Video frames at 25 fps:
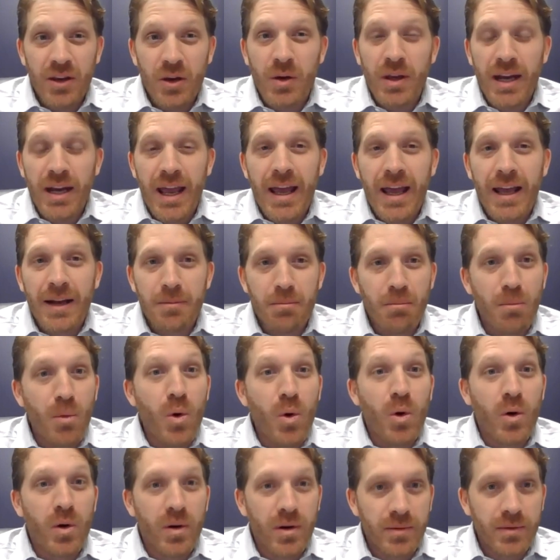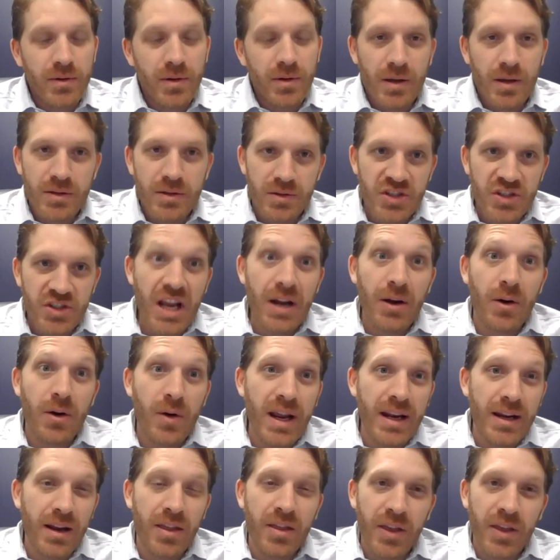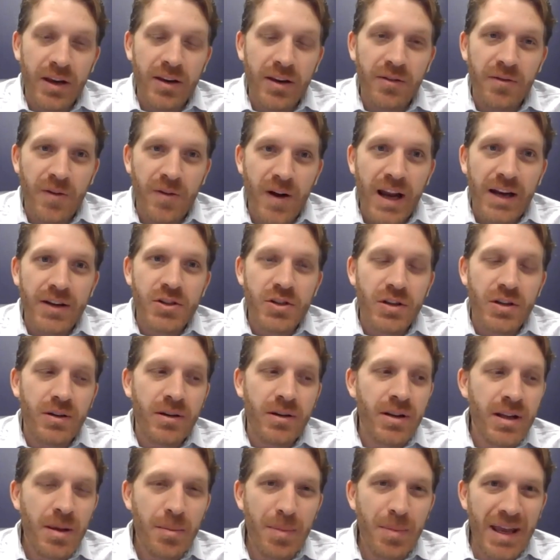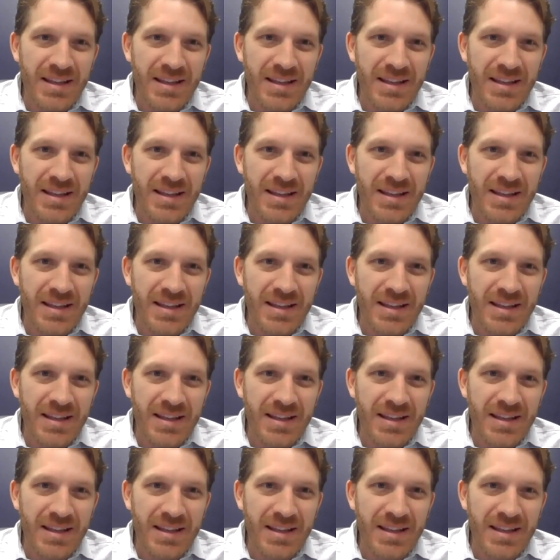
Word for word: You can add more, uh, generate a thicker fraction.